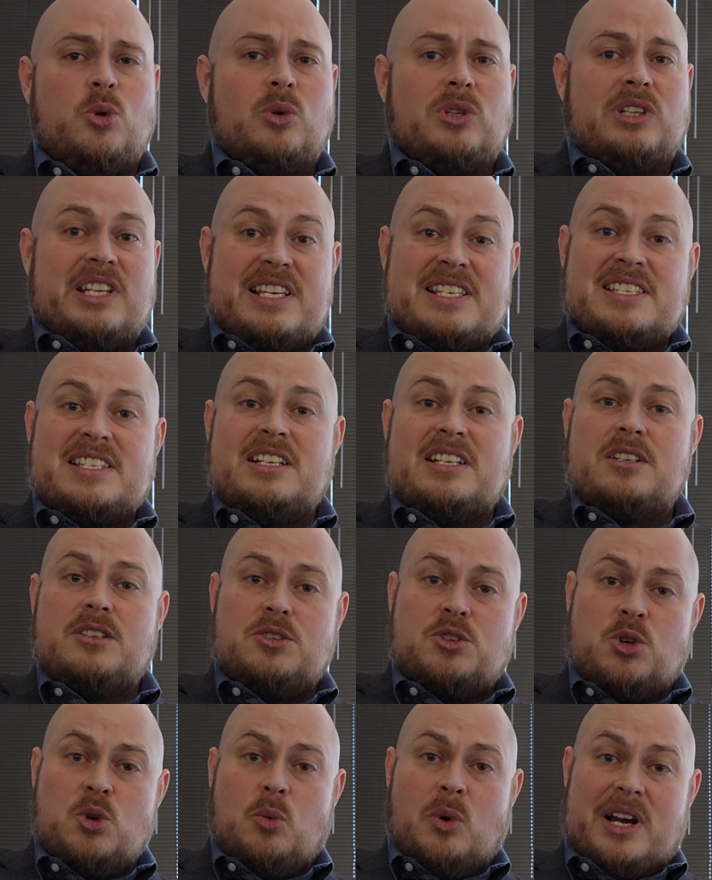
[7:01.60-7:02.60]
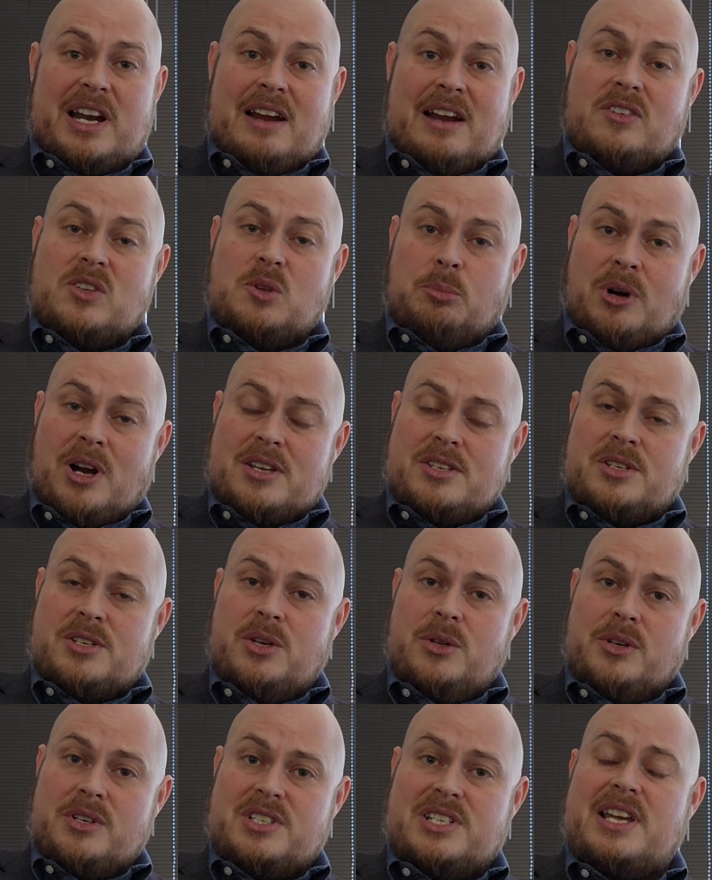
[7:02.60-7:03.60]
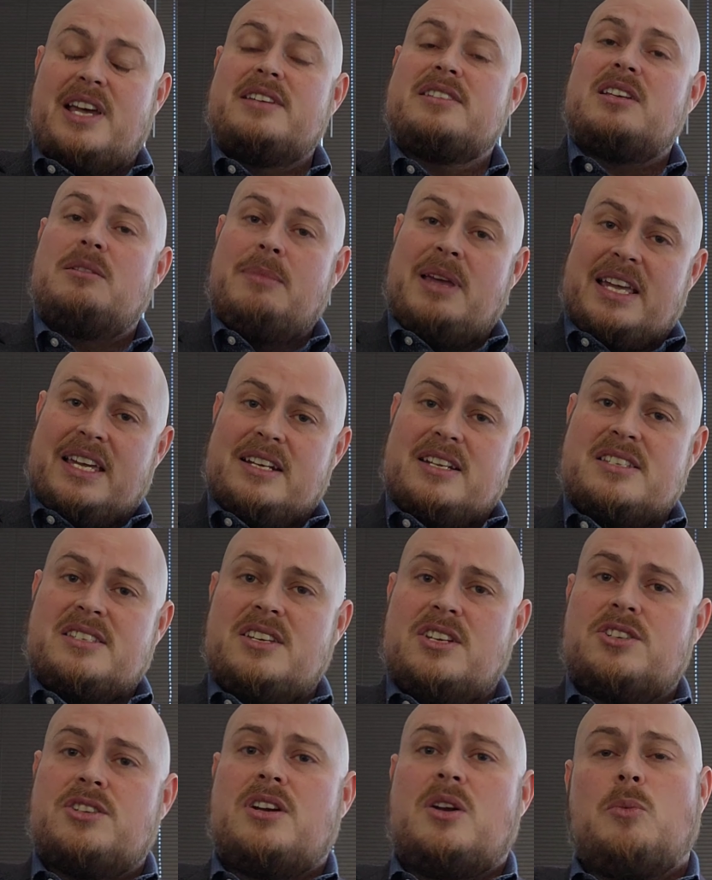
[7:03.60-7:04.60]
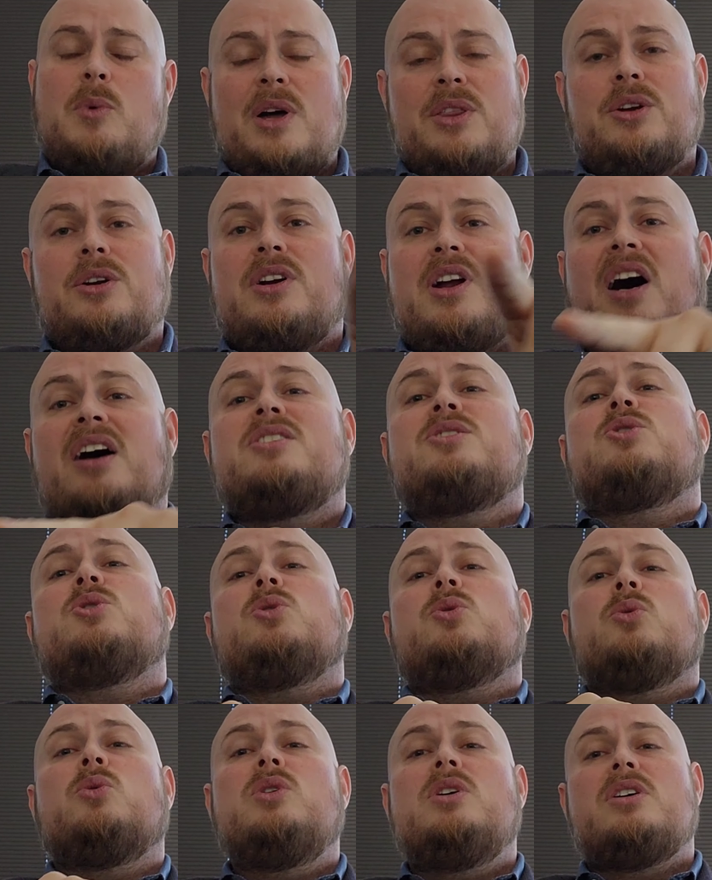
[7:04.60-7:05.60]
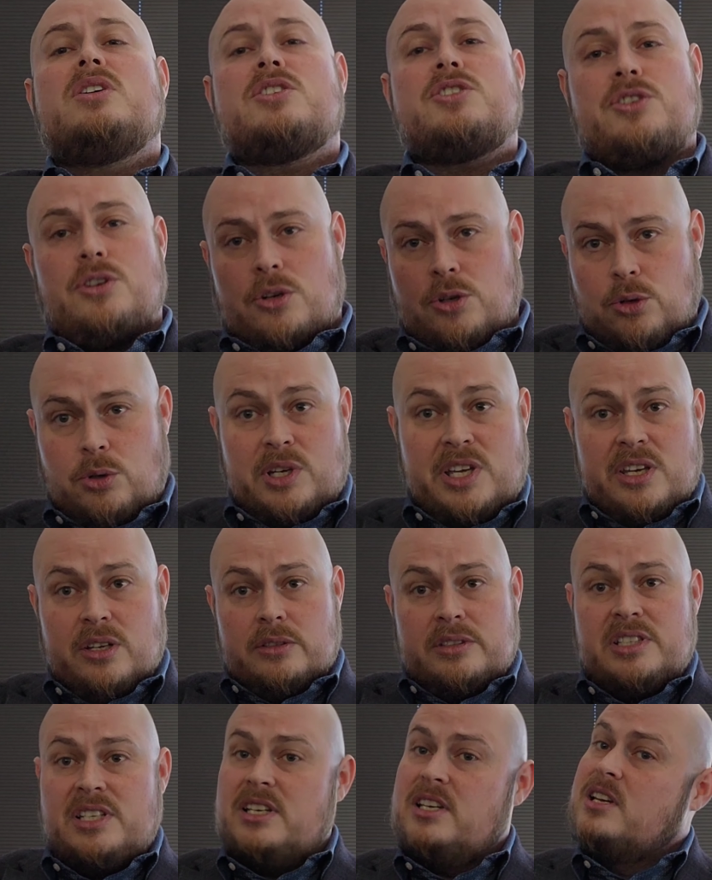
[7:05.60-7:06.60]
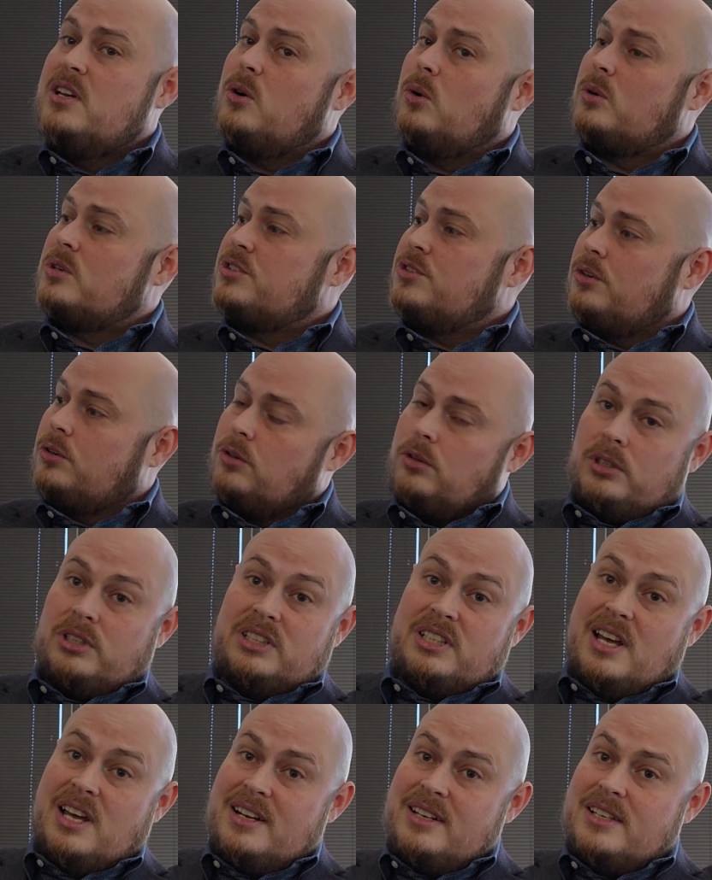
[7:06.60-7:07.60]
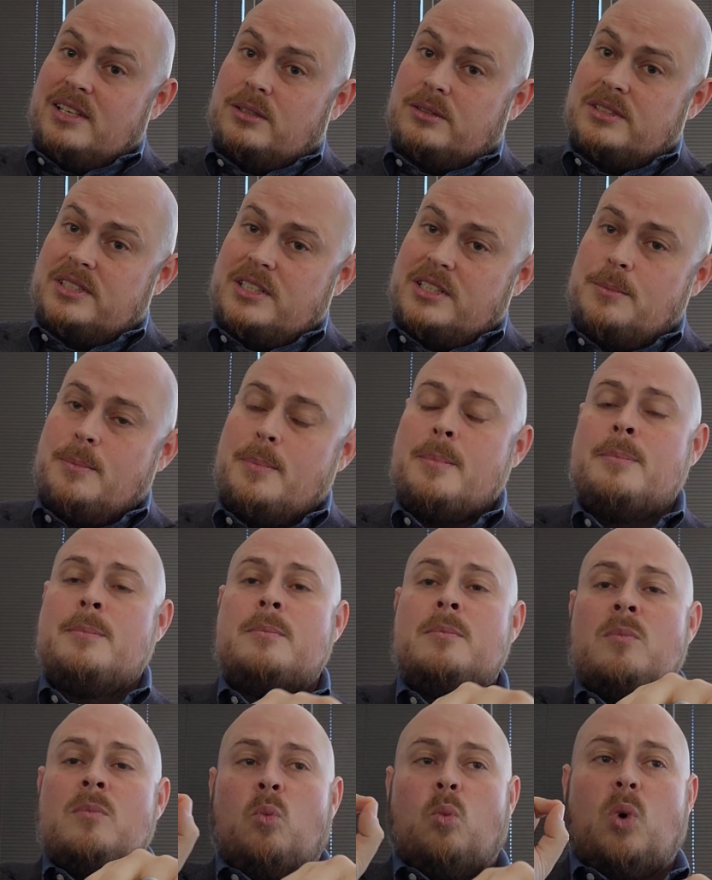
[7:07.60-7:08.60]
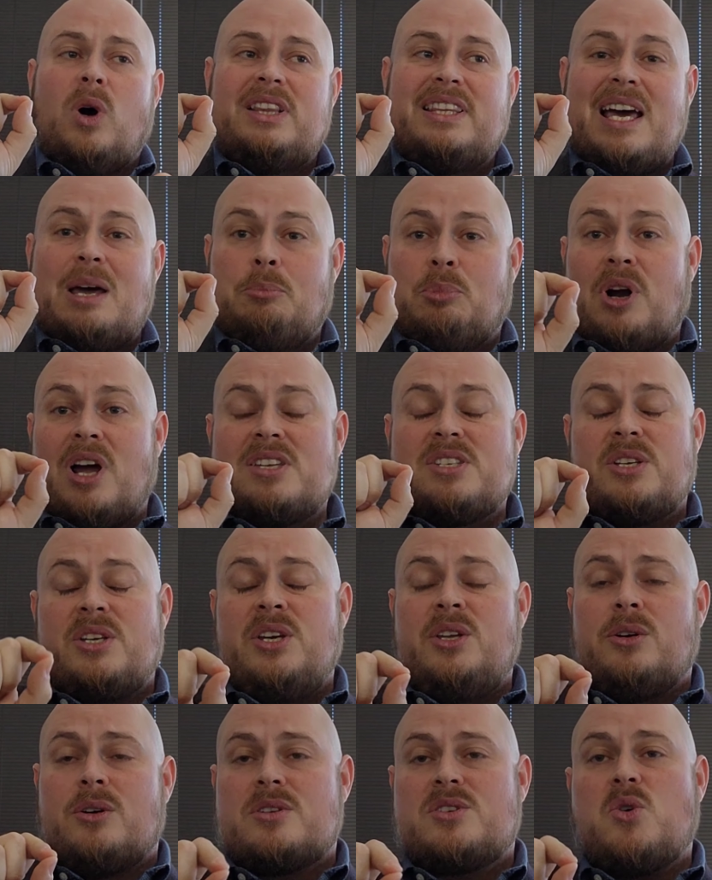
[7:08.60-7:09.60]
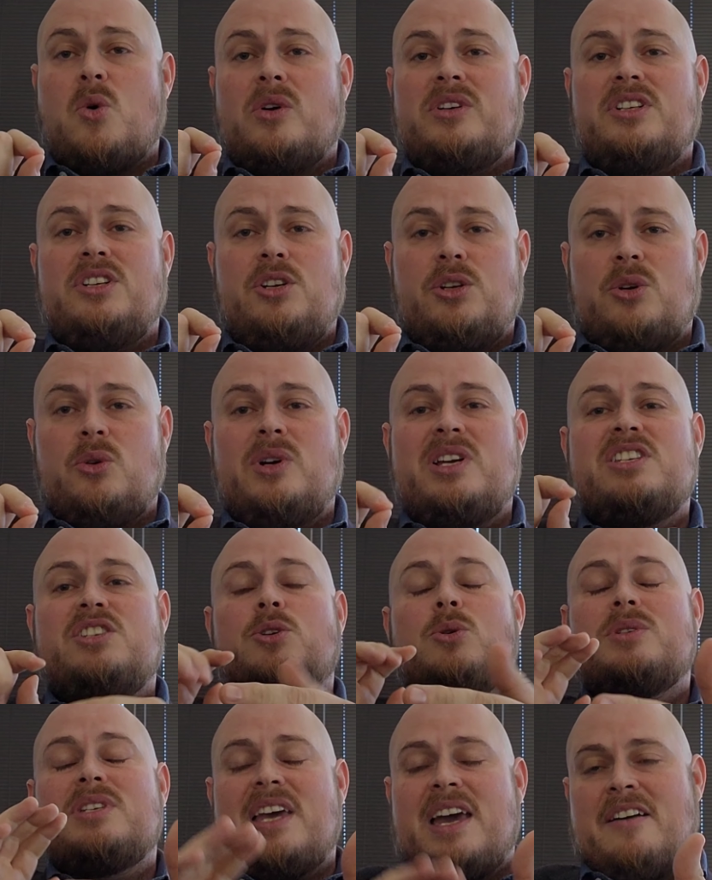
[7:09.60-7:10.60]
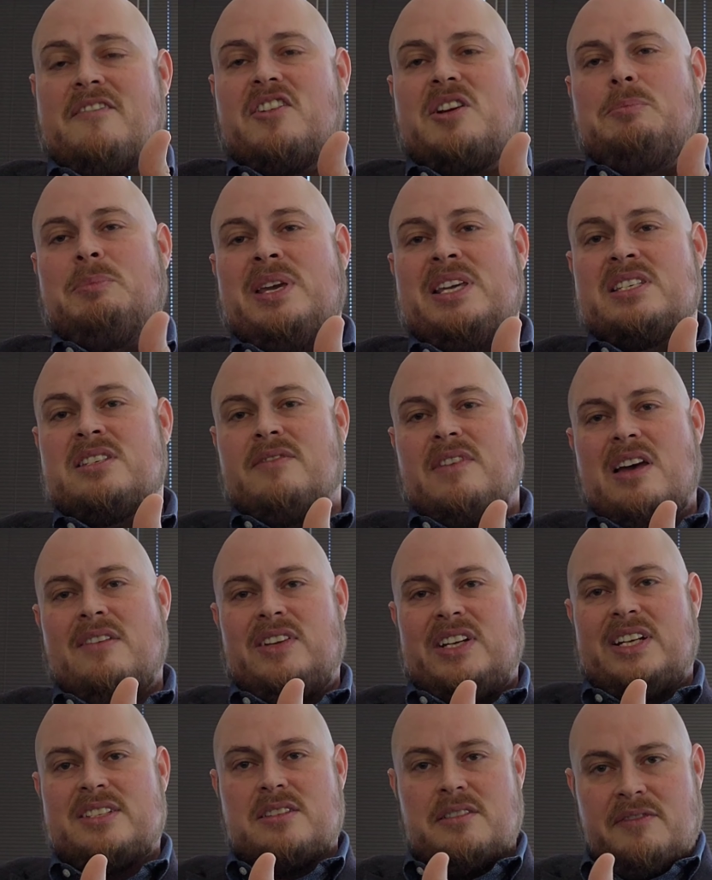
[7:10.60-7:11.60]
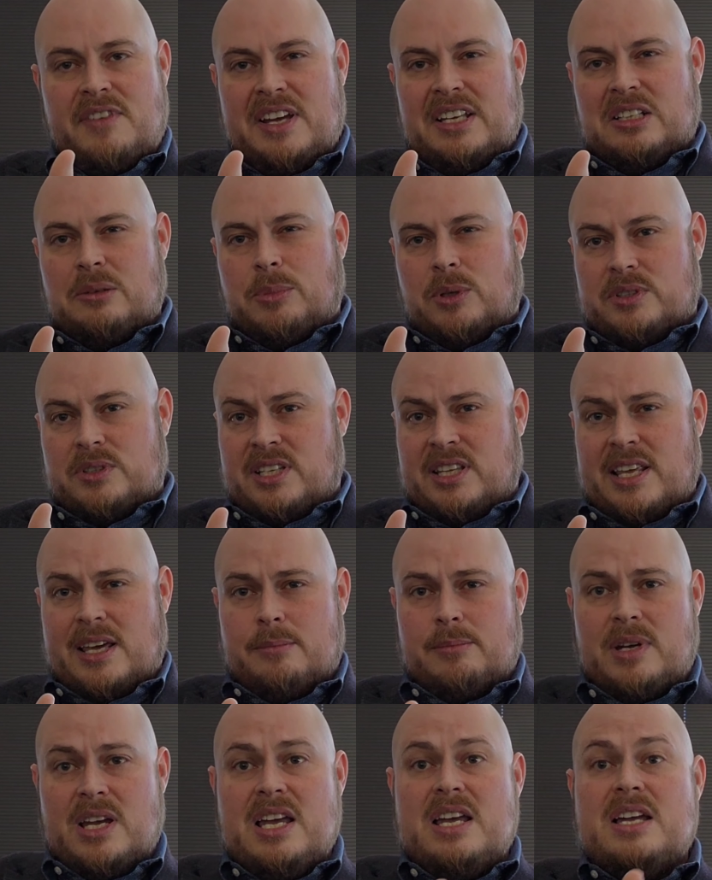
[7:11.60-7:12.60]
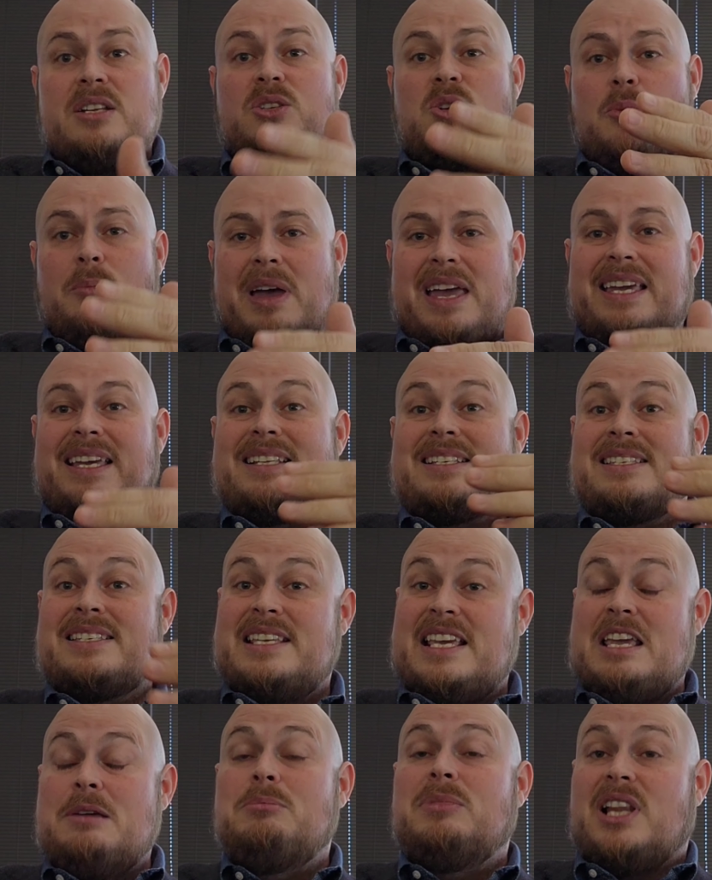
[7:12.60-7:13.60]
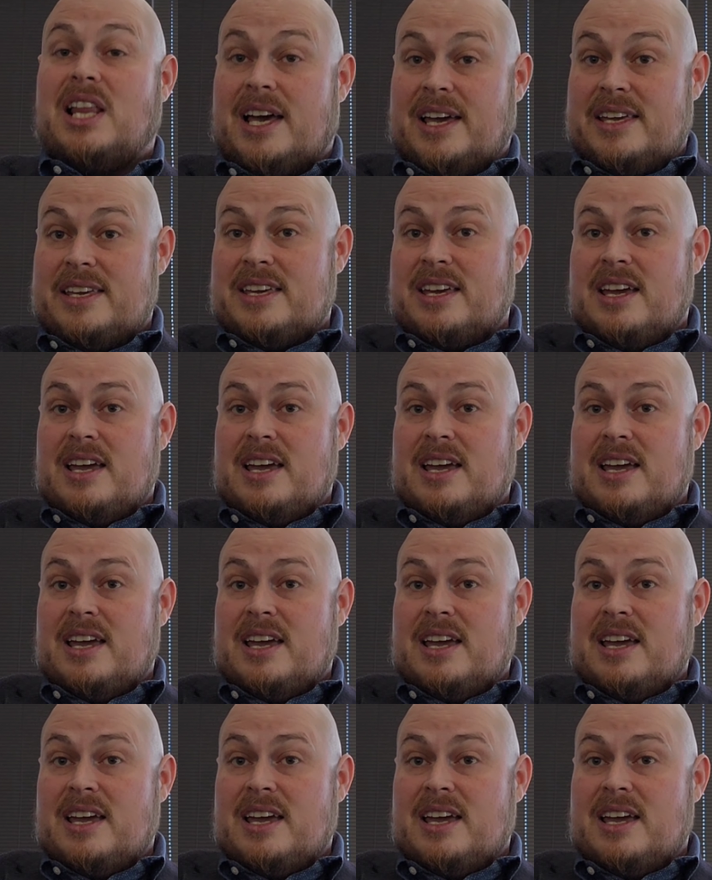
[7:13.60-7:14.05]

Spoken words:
listen to whatever the prosecutor says and make a decision on whether or not to circle guilty or circle not guilty. What that prosecutor is going to do is use every piece of evidence available to them to make it seem like